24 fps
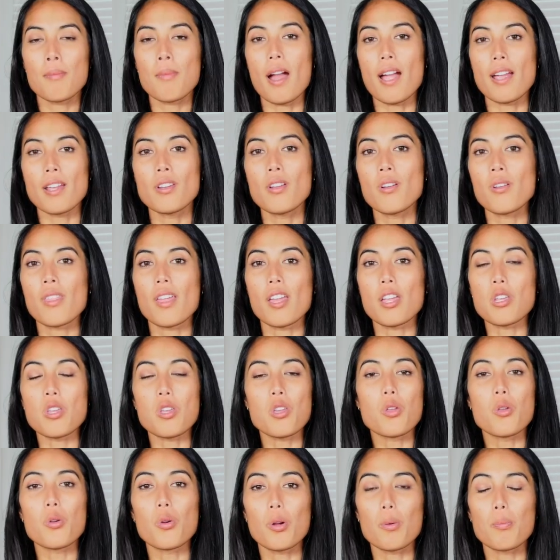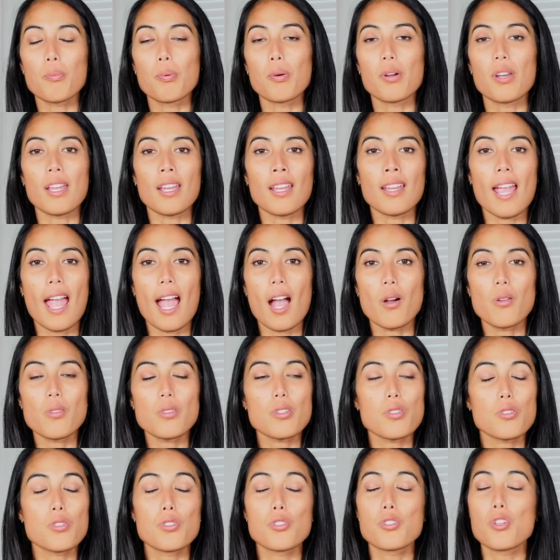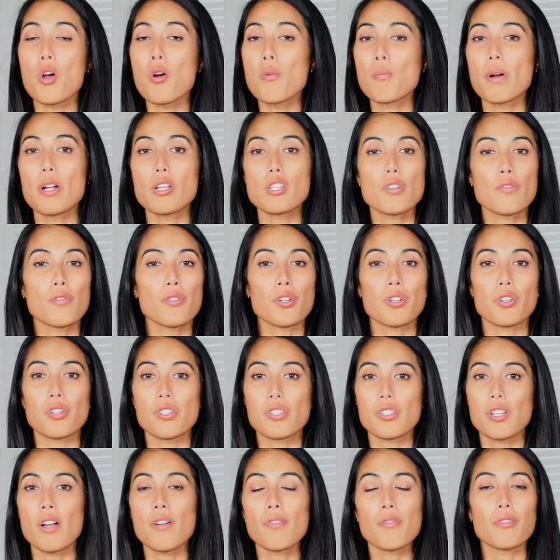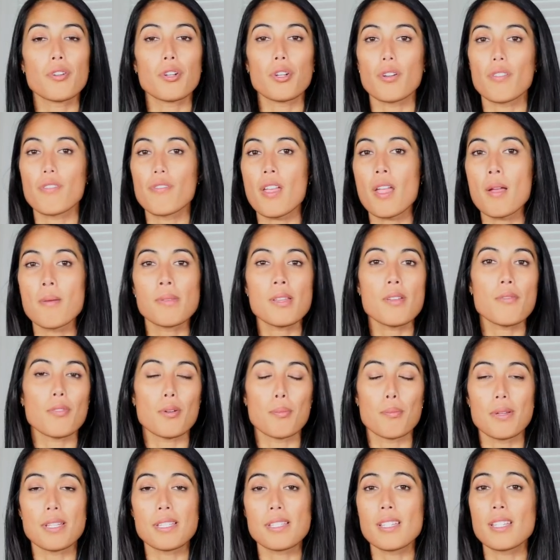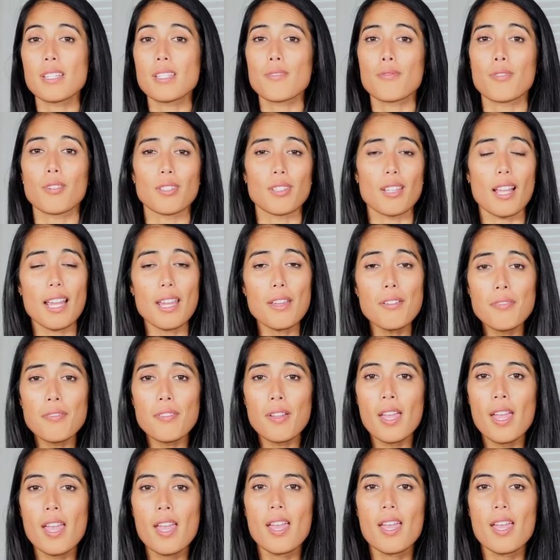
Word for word: I know that you're putting out so much for yourself, for your family, for business, for life.